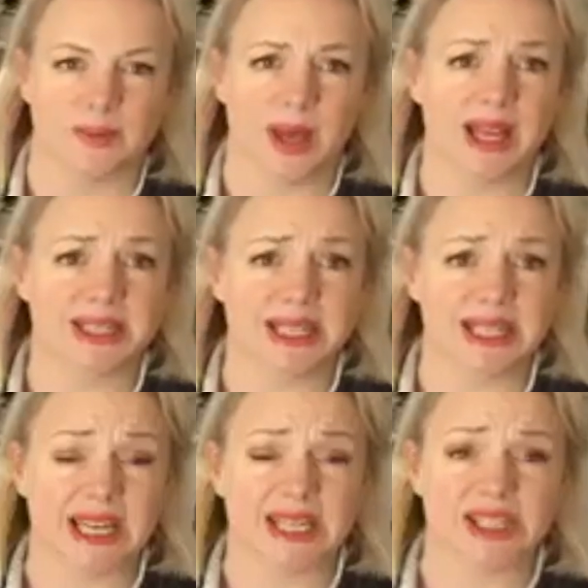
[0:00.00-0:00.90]
editing
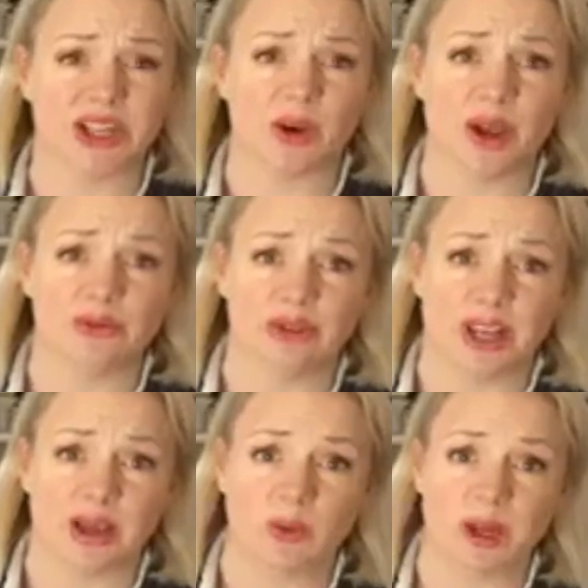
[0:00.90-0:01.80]
kits, so
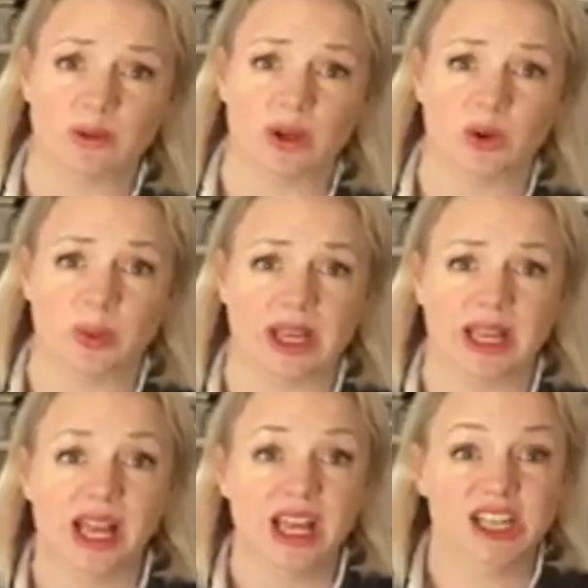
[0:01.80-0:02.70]
hopefully we will be
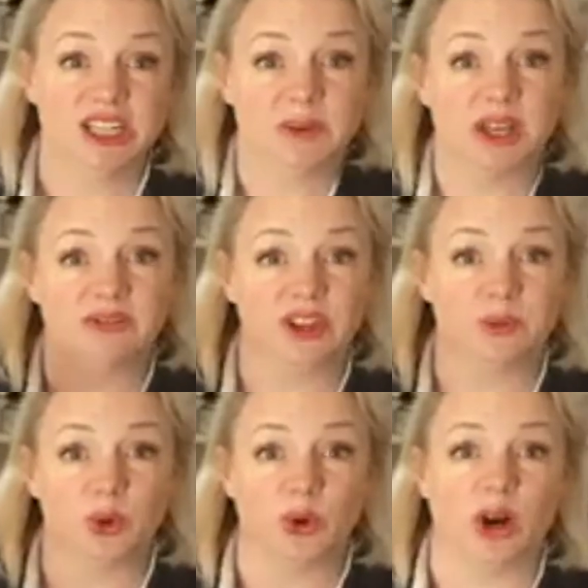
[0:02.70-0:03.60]
doing a few
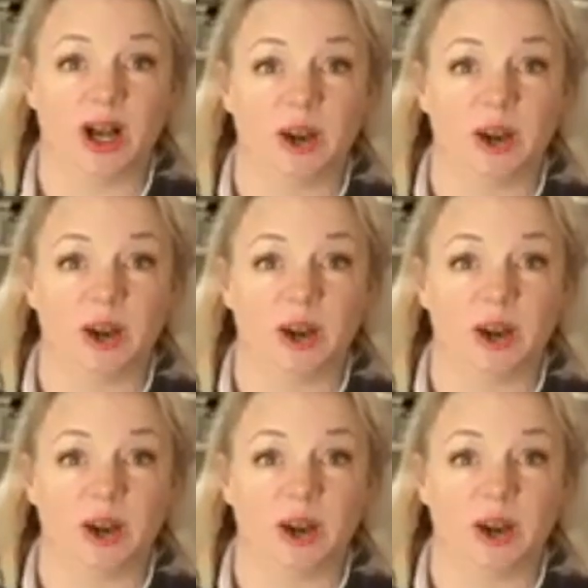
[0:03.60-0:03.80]
more